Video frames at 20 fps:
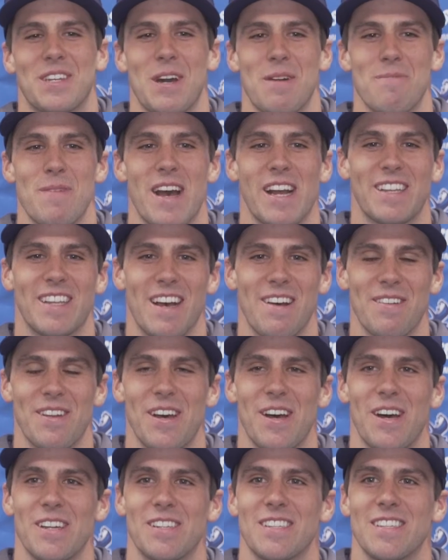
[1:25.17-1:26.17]
come back down
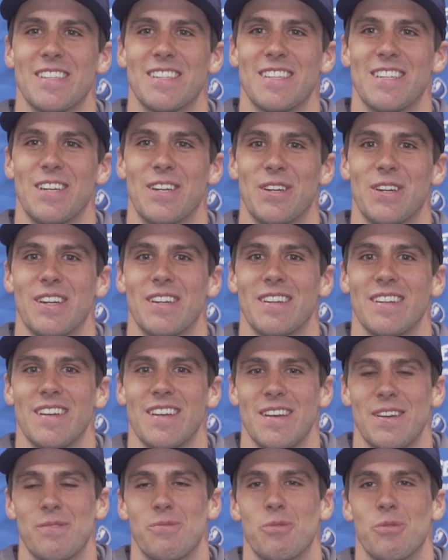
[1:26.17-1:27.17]
to us this year and
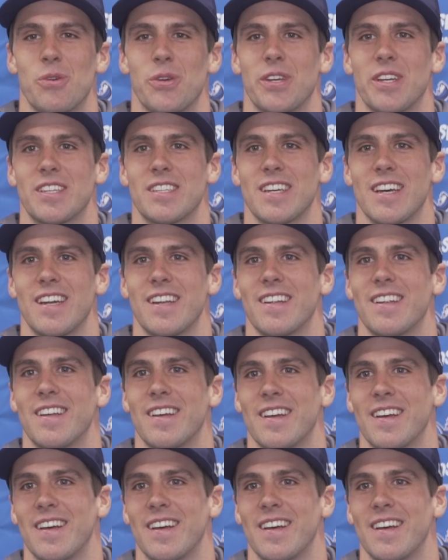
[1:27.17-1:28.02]
we're really excited.